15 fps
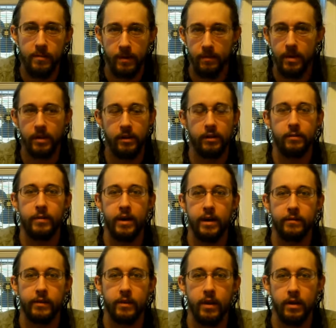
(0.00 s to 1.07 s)
Yep, a little bit
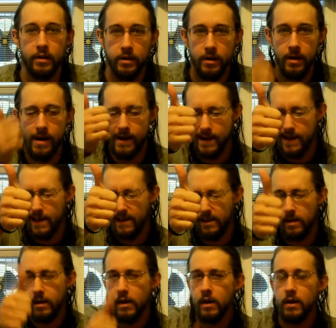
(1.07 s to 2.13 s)
after lunch.
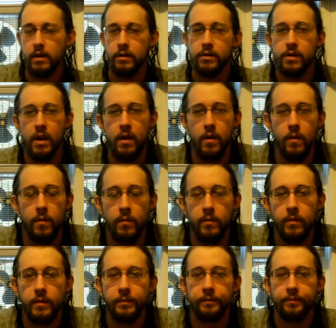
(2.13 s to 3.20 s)
So,
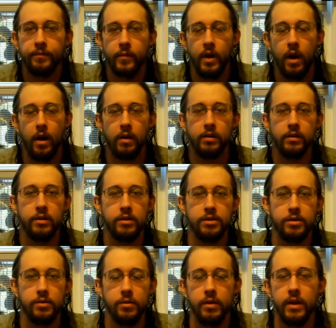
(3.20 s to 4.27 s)
on to the
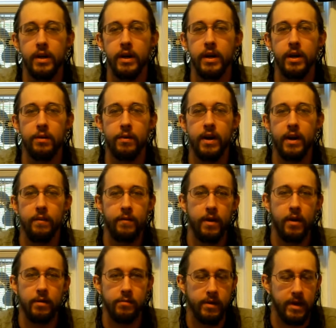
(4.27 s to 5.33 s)
story. Here we have the
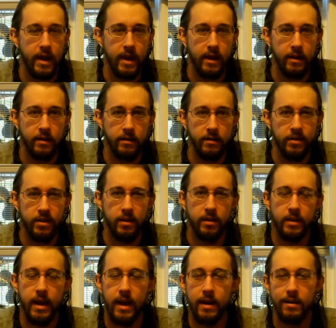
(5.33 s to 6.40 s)
hurricane. Still
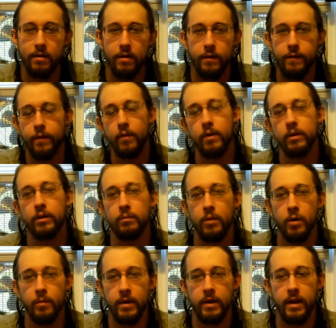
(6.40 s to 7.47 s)
at Category 4 at the
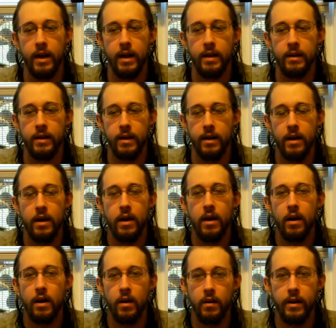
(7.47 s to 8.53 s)
moment, and,
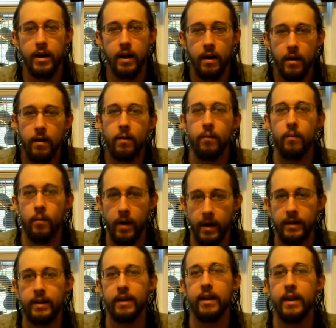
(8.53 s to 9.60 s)
oh yeah,
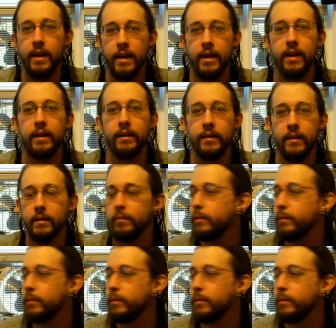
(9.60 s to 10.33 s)
wicked.